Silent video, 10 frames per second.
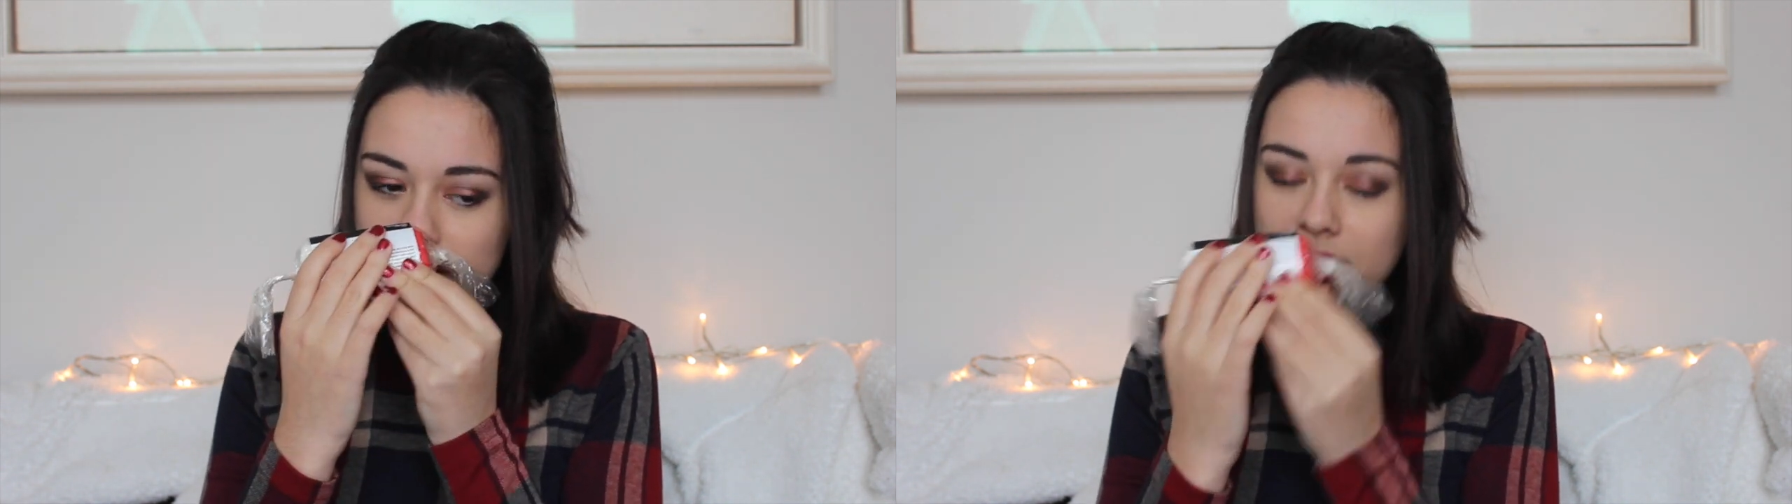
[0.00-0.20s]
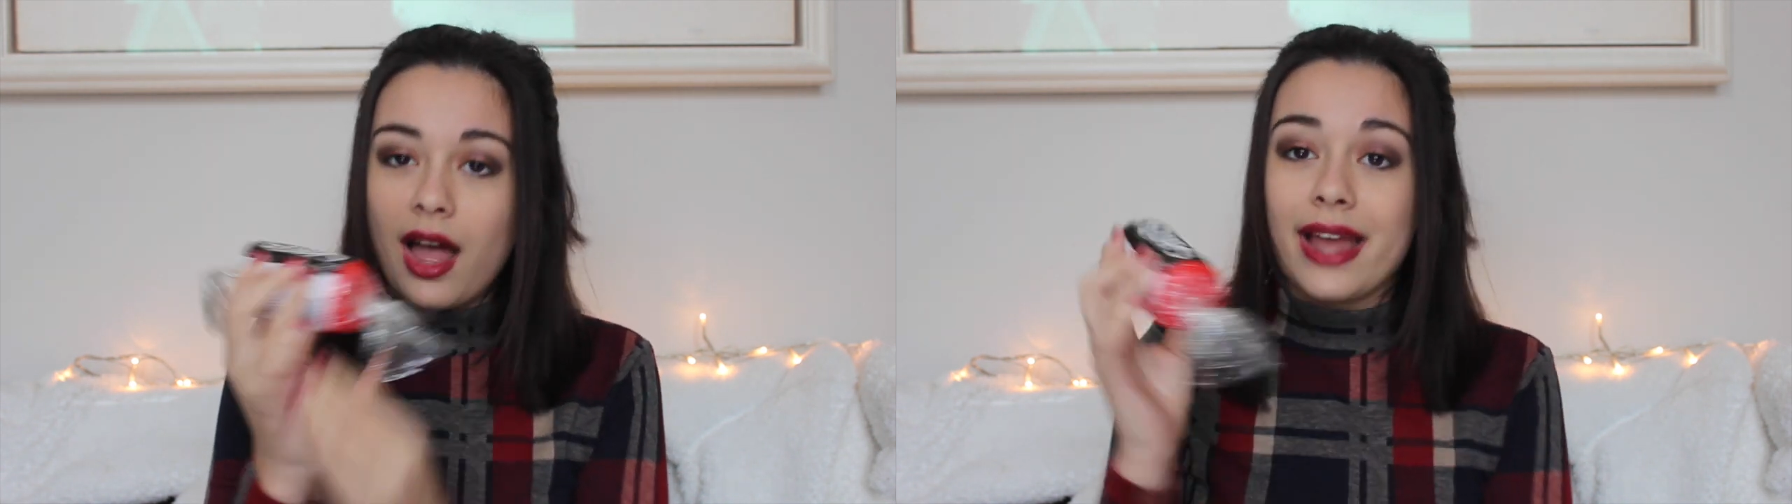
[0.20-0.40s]

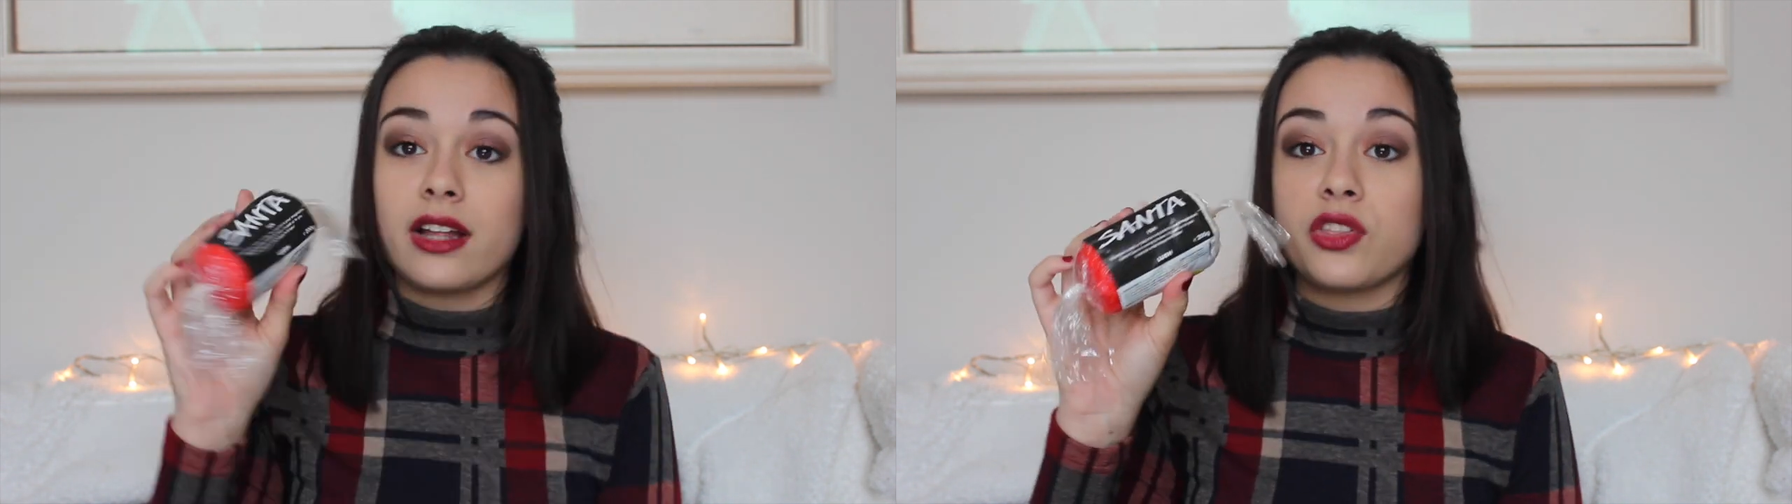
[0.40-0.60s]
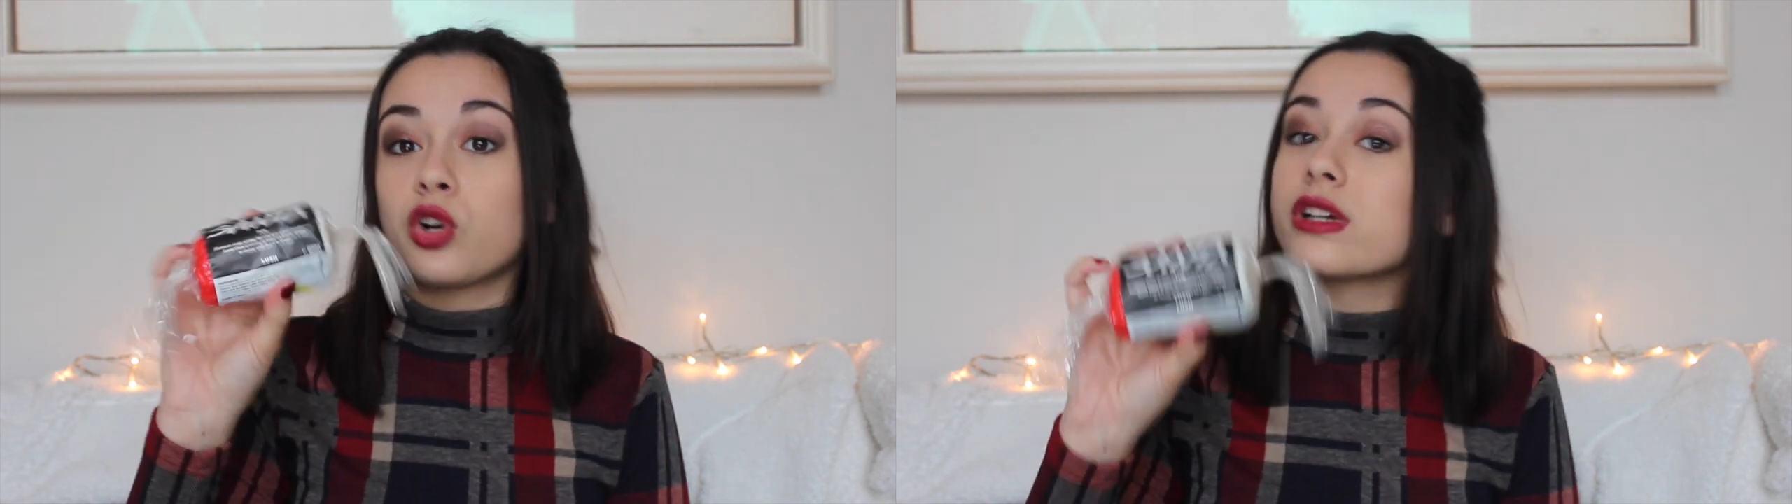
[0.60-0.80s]

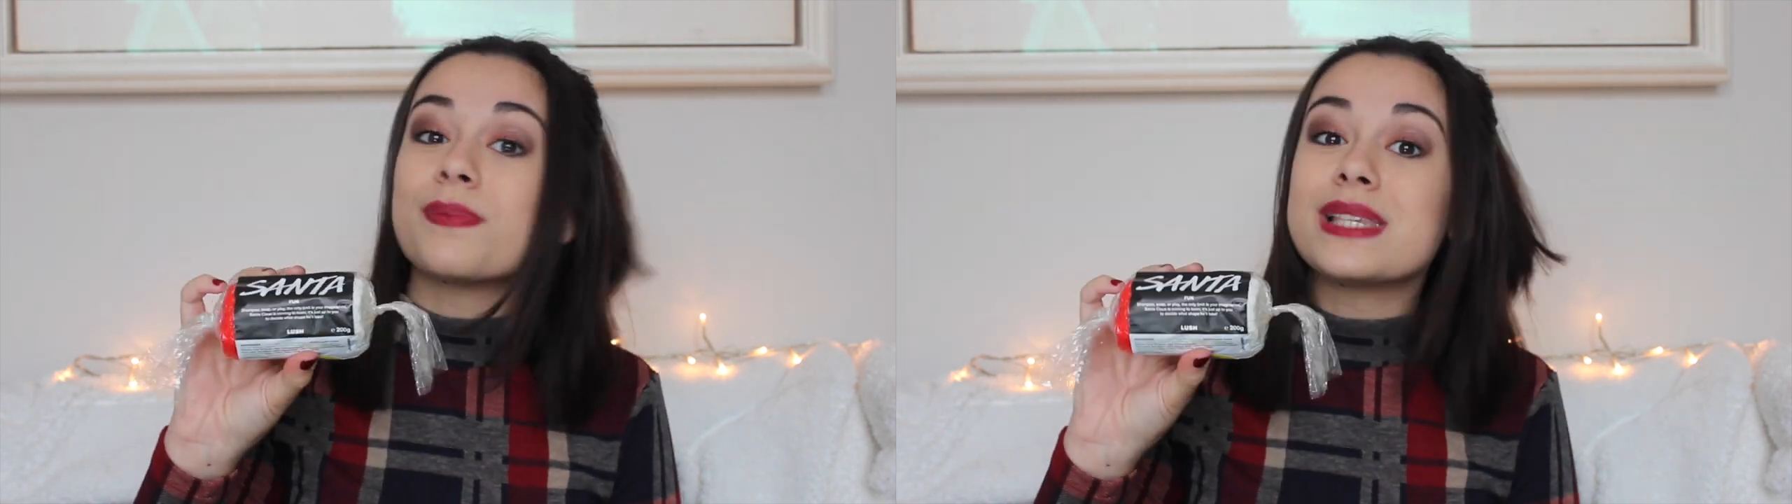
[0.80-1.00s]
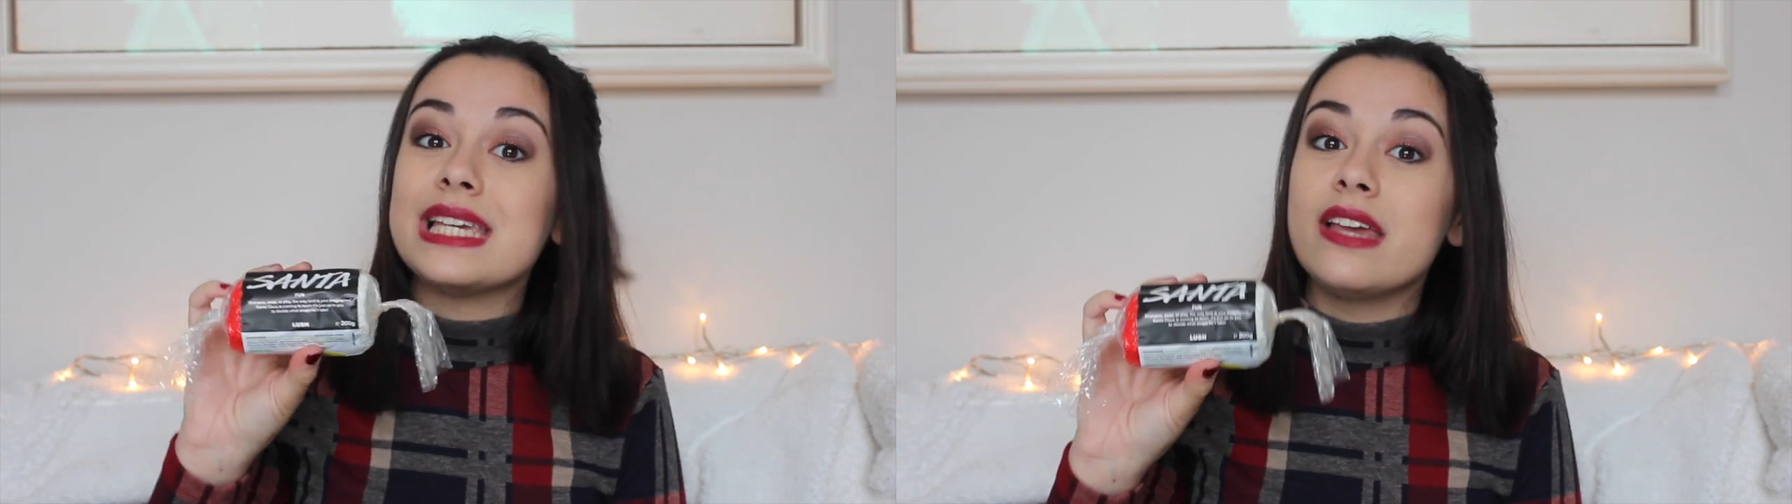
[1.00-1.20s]
like the
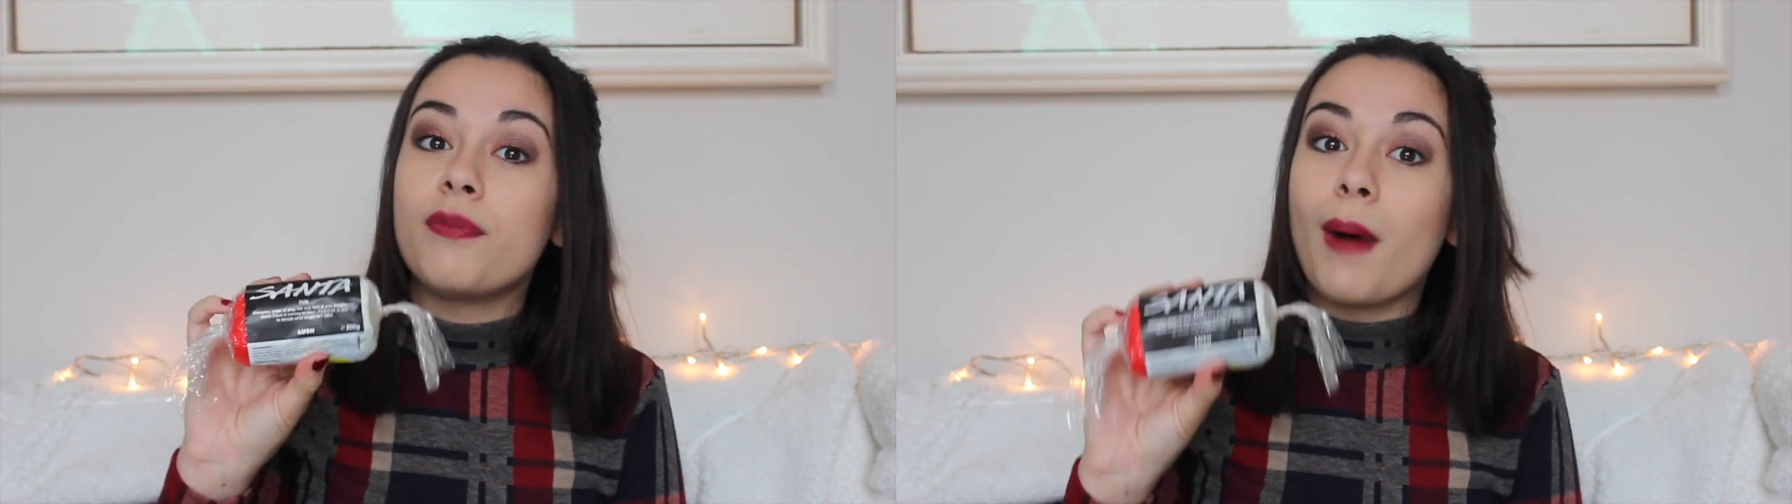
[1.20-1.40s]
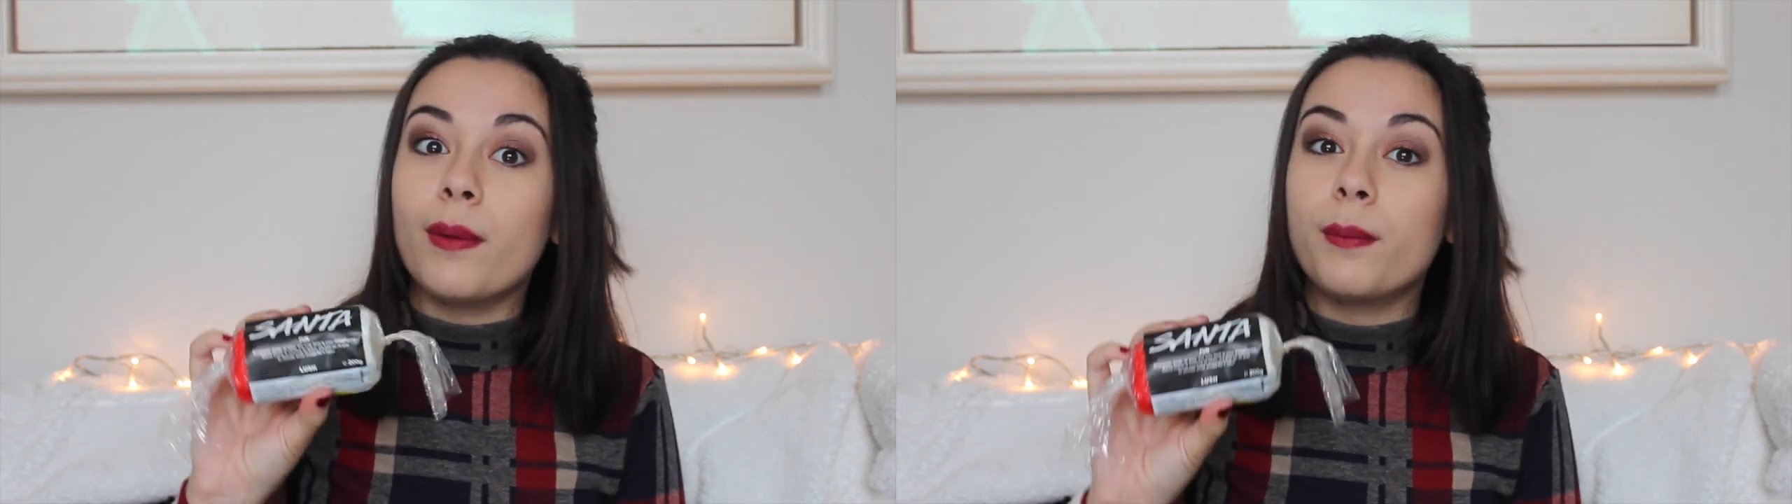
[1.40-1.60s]
Christmas
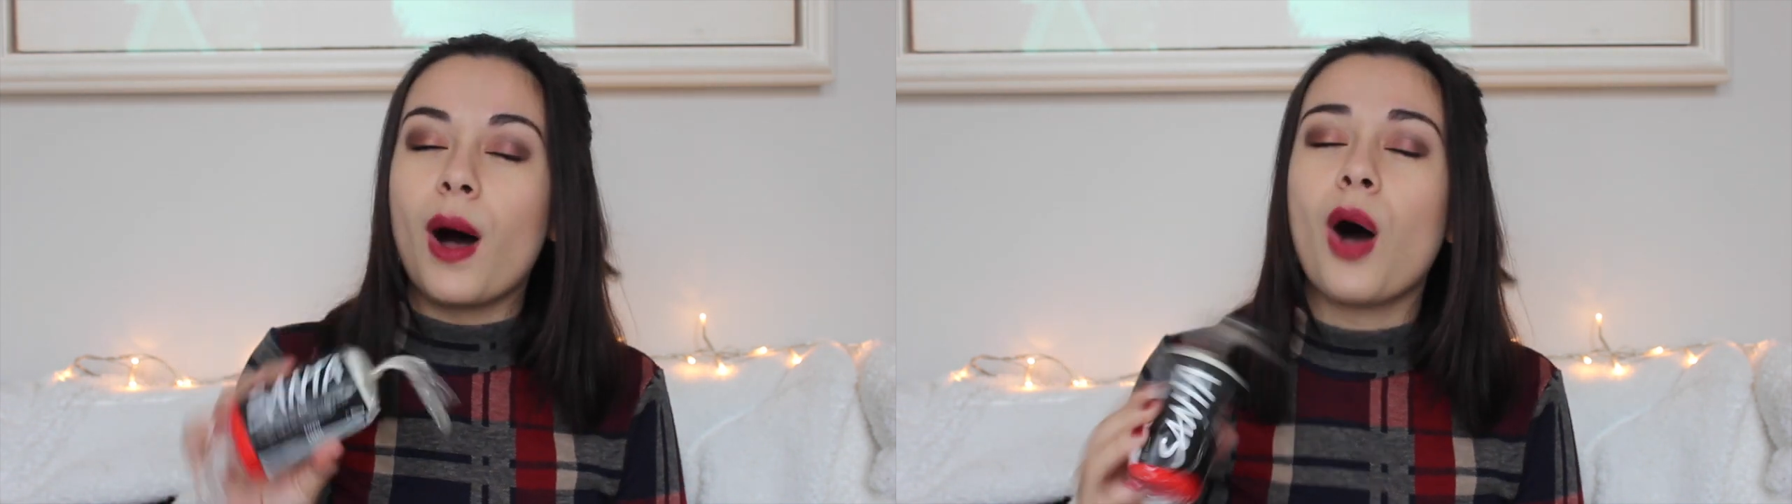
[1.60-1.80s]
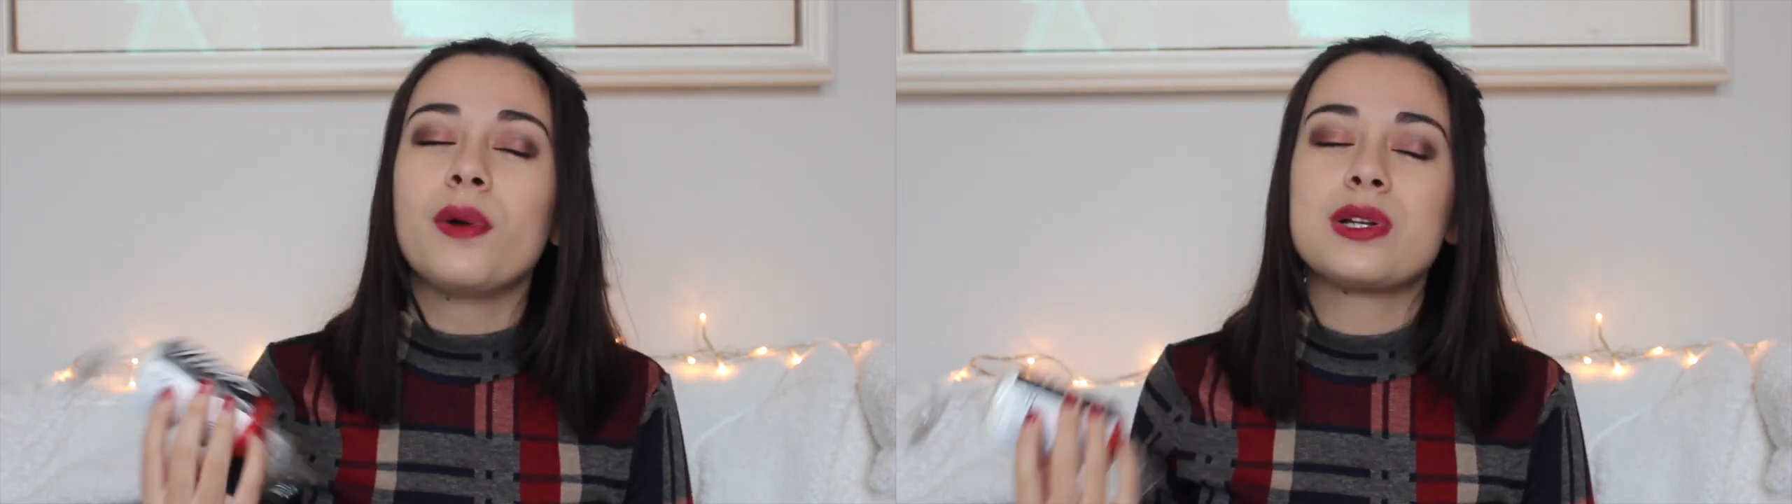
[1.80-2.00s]
Eve bubble bar,